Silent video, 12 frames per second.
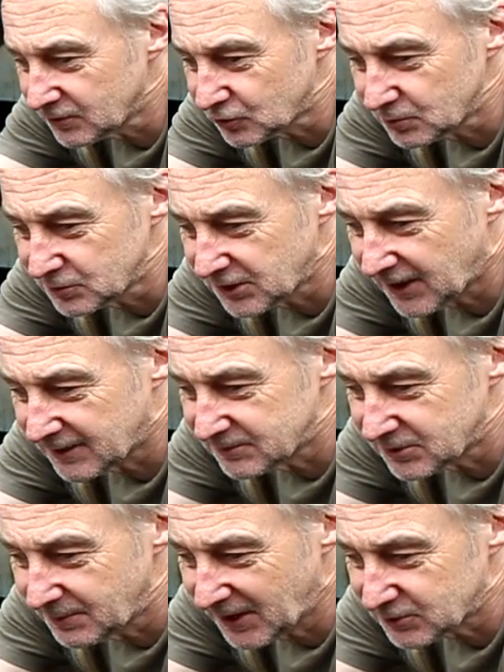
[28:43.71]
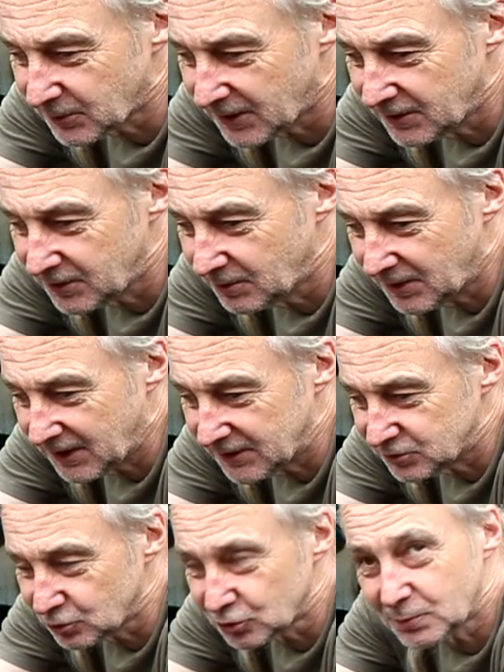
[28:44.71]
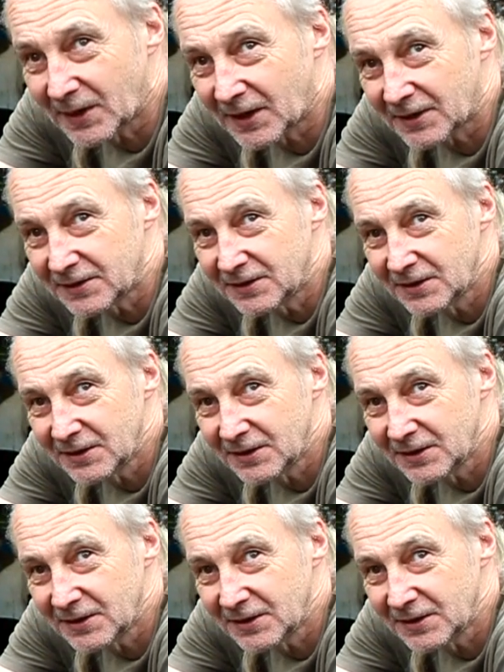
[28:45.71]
Sometimes the best way of doing it is just by